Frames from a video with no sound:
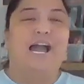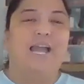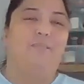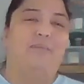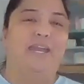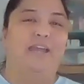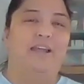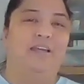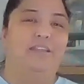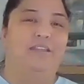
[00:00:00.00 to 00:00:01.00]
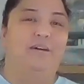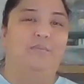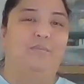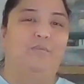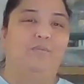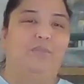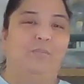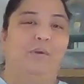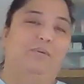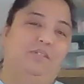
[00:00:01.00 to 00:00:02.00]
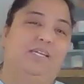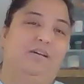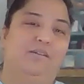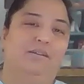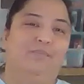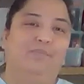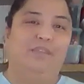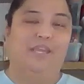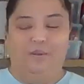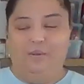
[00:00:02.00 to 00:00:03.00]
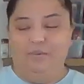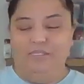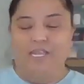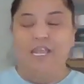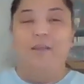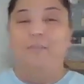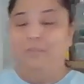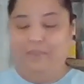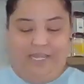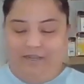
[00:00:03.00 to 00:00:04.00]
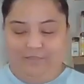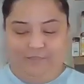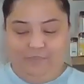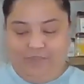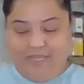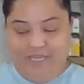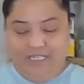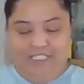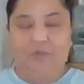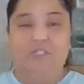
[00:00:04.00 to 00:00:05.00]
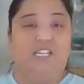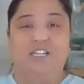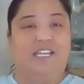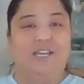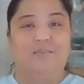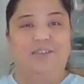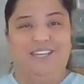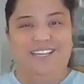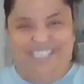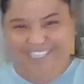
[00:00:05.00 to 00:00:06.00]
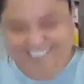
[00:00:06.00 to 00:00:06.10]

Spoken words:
I bang the bubbles out, the air bubbles. But man, she was yelling at me.